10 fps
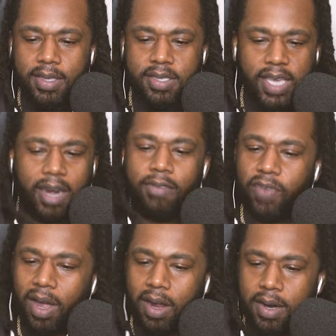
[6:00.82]
said it
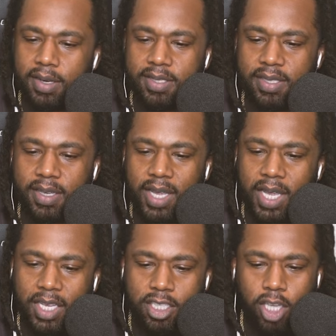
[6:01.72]
first.
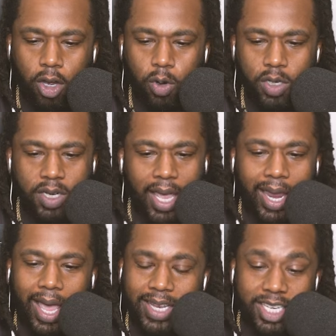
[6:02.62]
So uh,
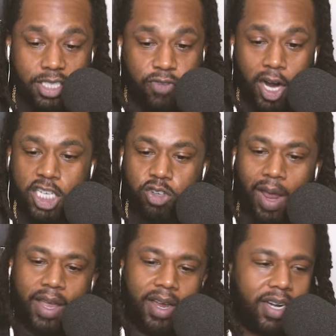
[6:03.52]
uh, this verse
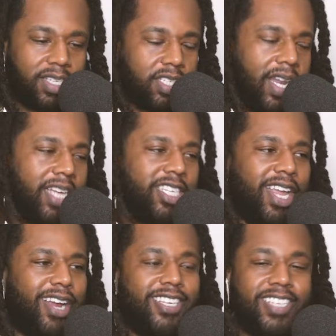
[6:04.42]
right here, this is
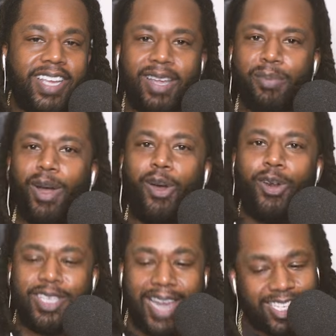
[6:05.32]
legendary shit,
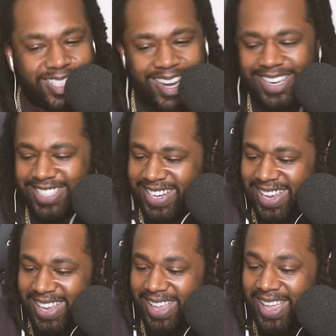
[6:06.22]
bro. This legendary
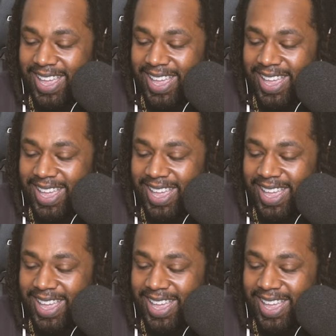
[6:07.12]
shit.